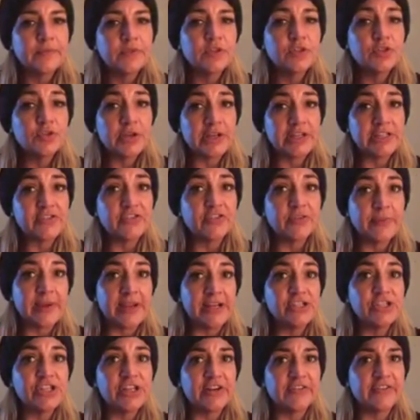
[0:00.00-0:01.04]

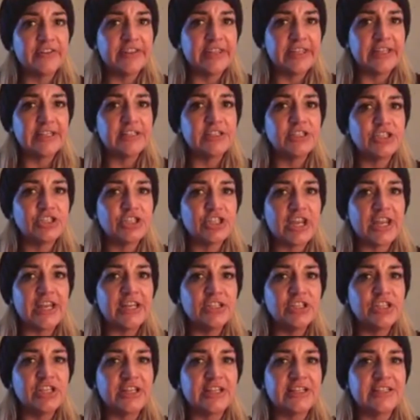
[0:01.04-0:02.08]
Transformation. Everything is
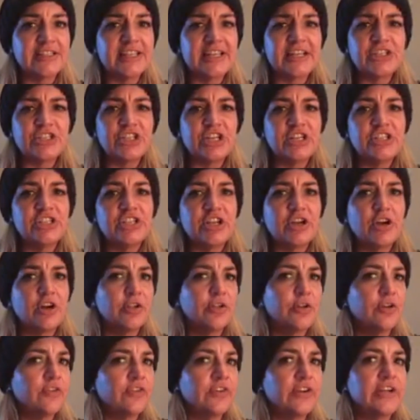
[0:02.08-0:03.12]
changing. It's like changing all
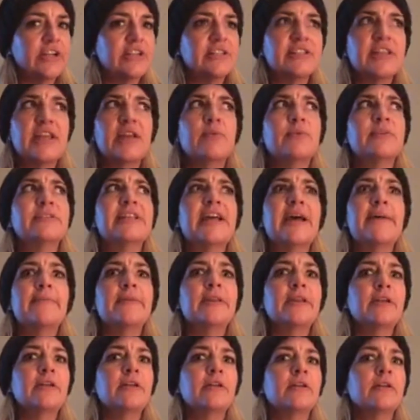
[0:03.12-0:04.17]
over, and it's like, what's happening?
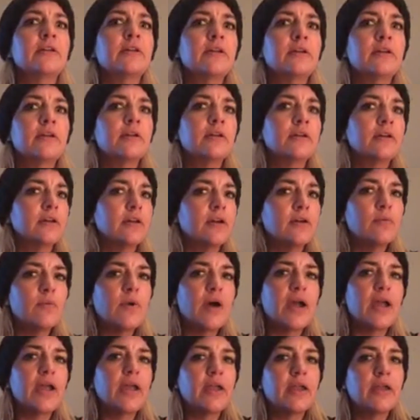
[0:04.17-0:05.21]

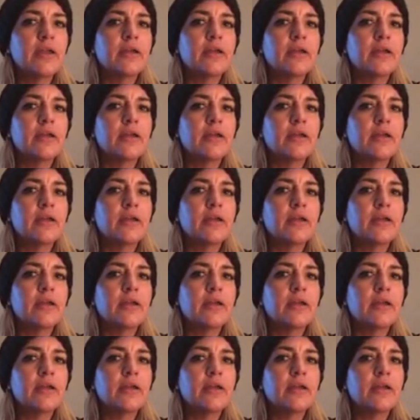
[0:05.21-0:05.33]
Why?